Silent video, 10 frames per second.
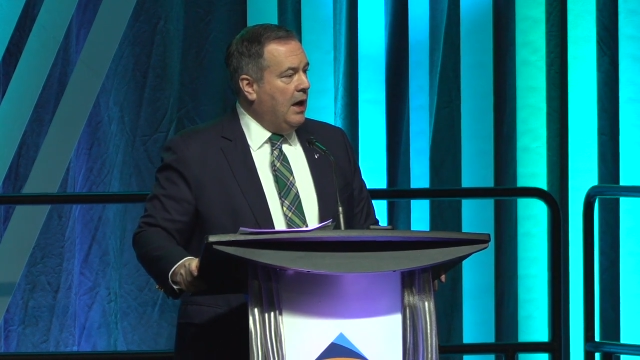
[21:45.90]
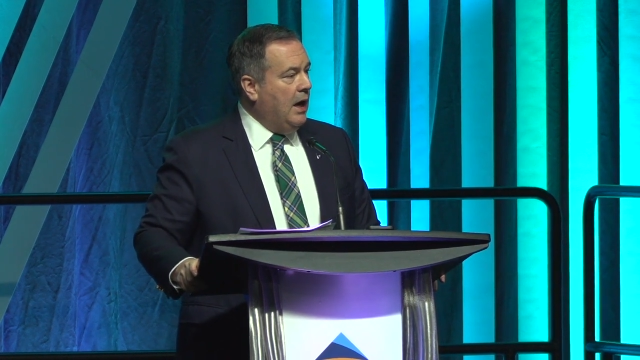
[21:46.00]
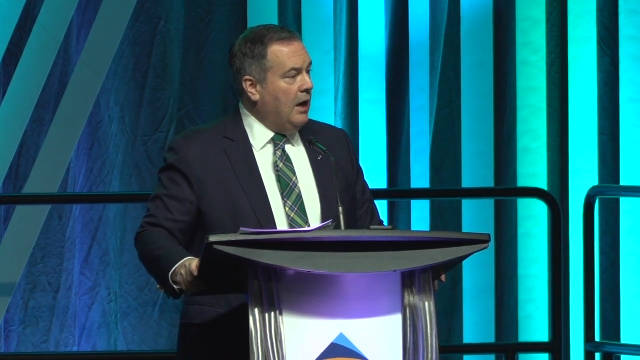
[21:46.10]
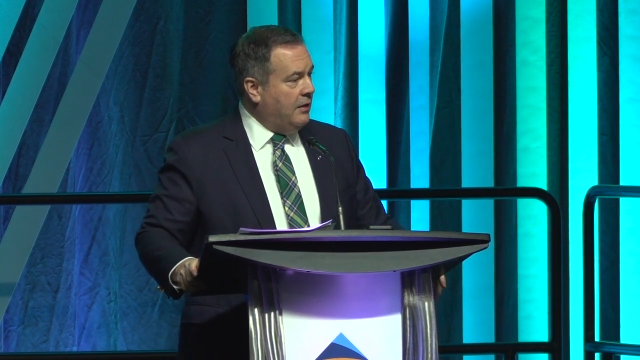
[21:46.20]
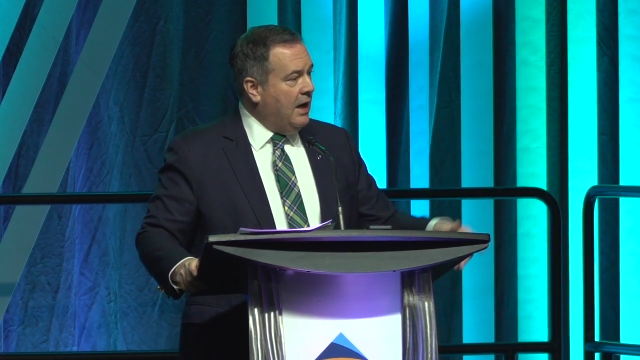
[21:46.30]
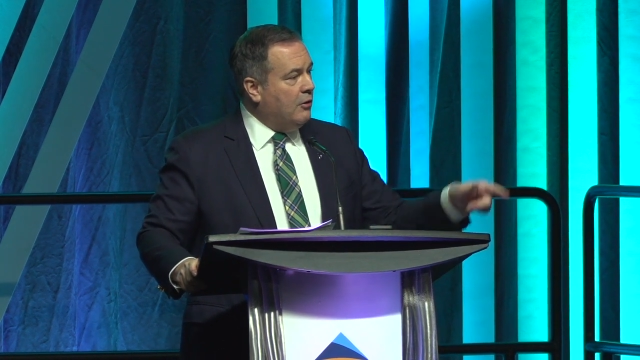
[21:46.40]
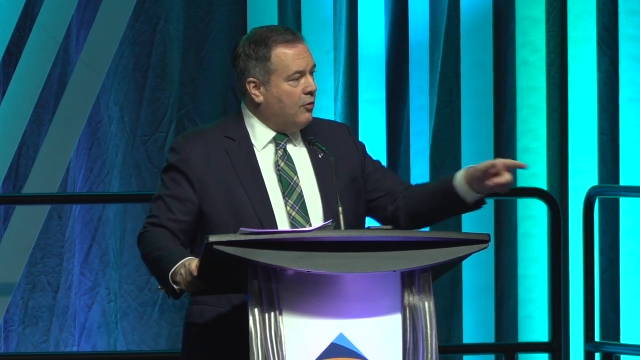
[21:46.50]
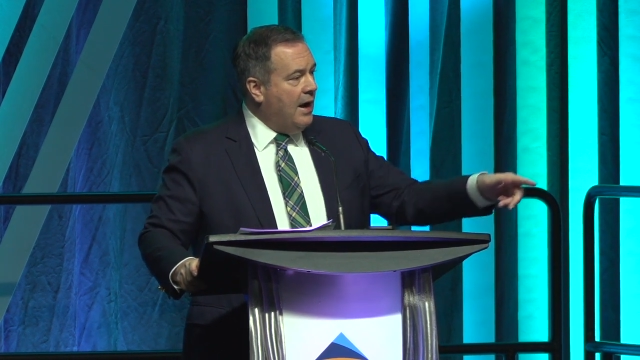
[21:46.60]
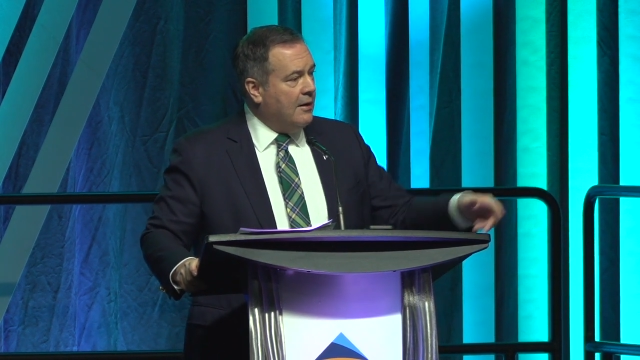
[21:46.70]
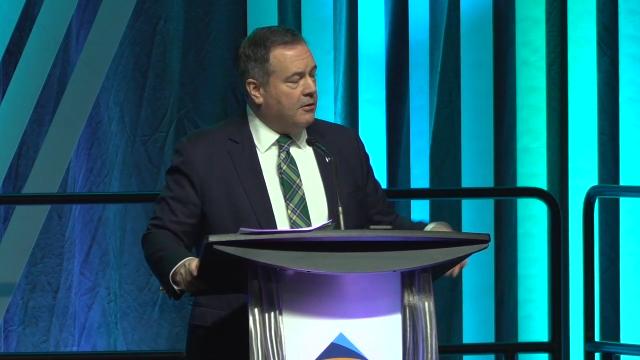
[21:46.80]
ethane
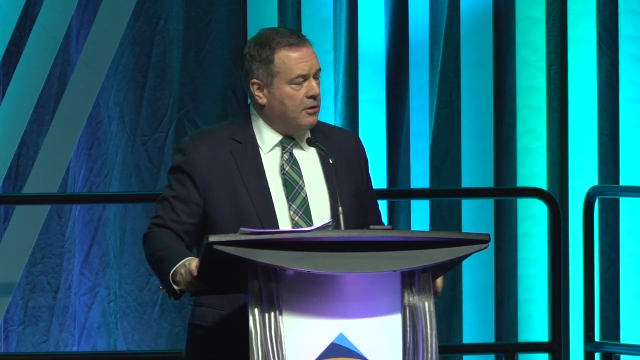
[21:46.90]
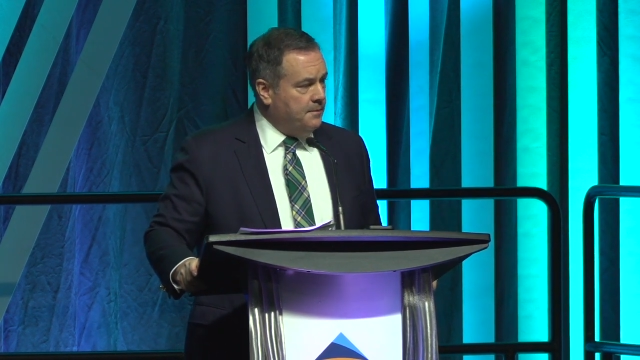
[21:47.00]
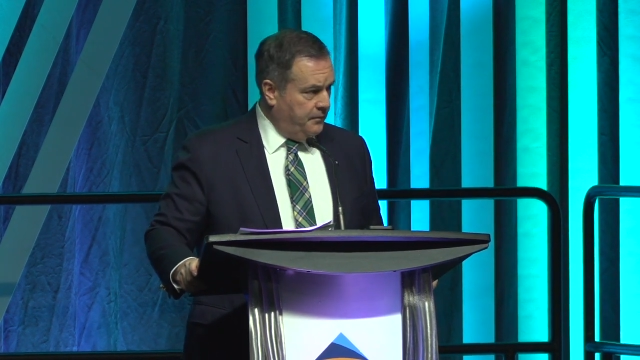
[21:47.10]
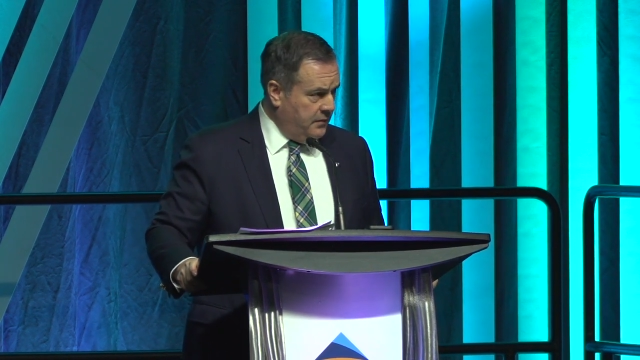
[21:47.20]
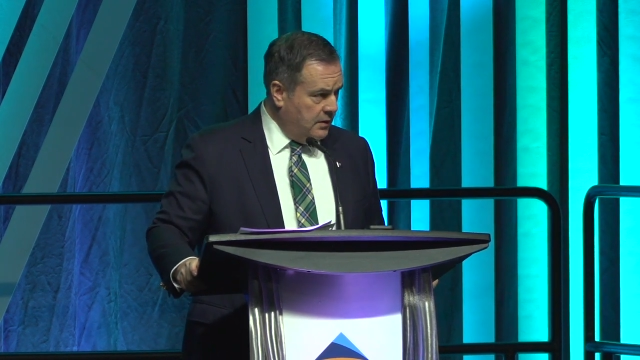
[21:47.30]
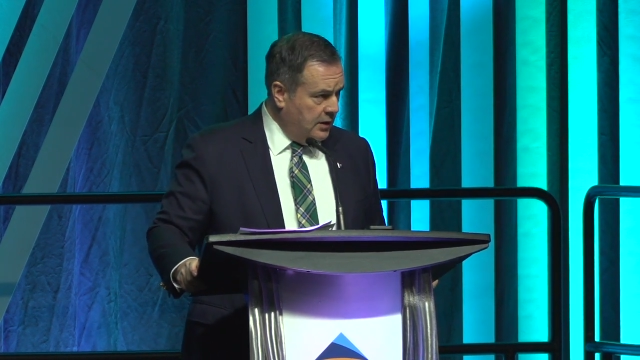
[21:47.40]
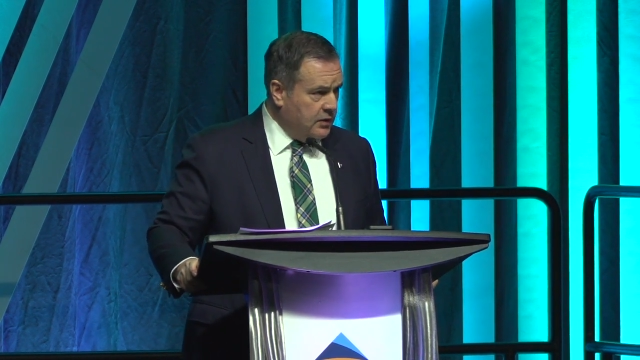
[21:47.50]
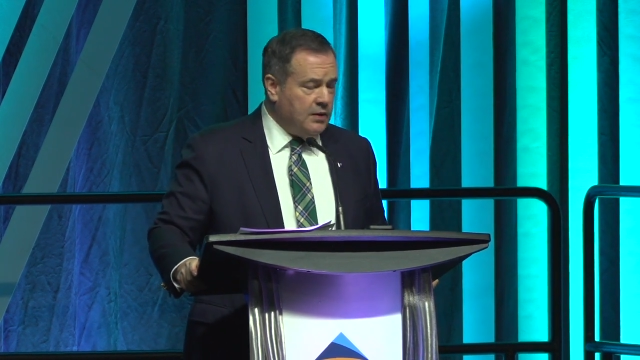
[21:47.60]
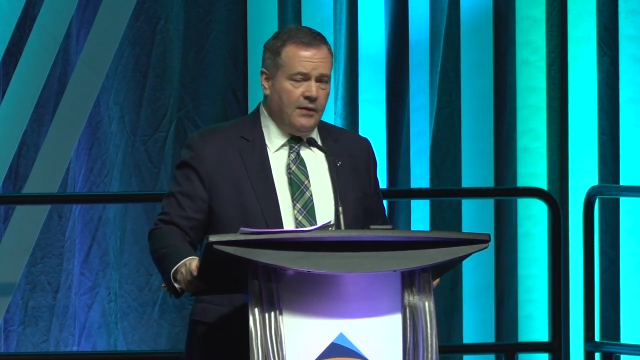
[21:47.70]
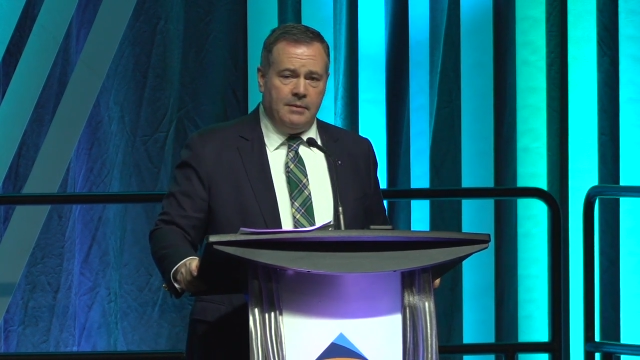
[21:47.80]
cracker
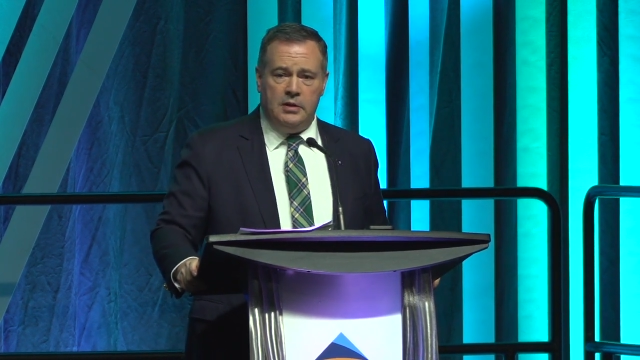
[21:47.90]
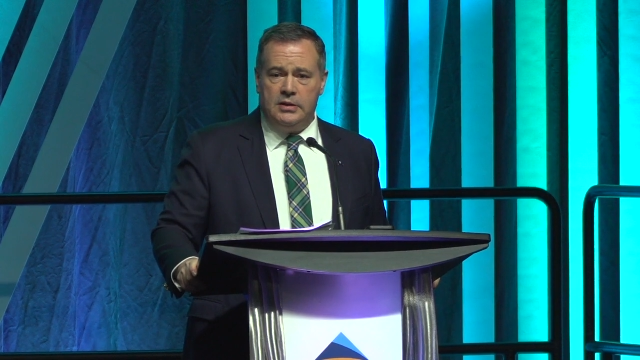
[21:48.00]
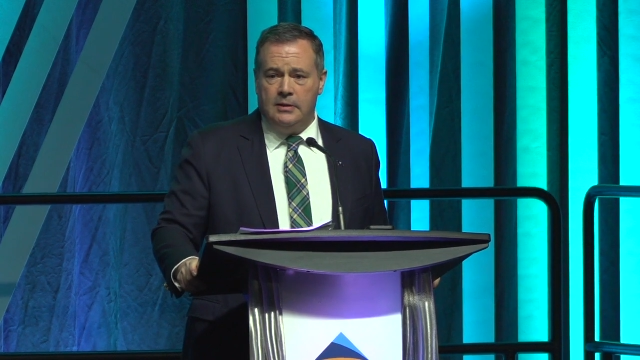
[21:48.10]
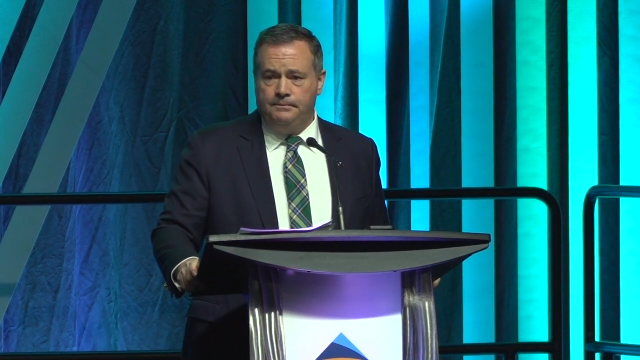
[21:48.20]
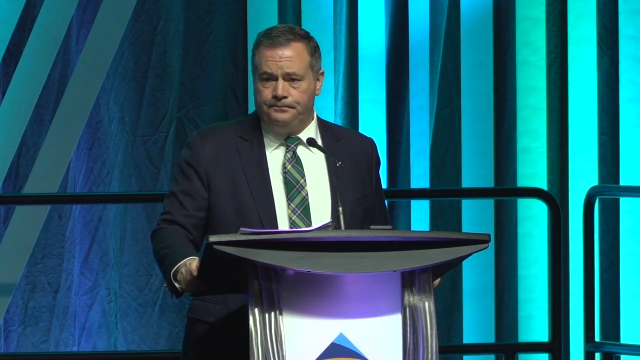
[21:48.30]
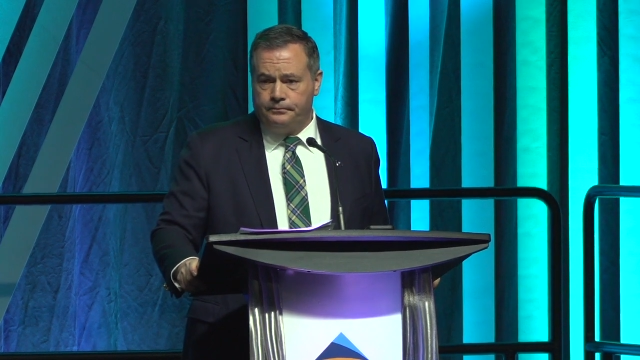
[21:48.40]
east of Edmonton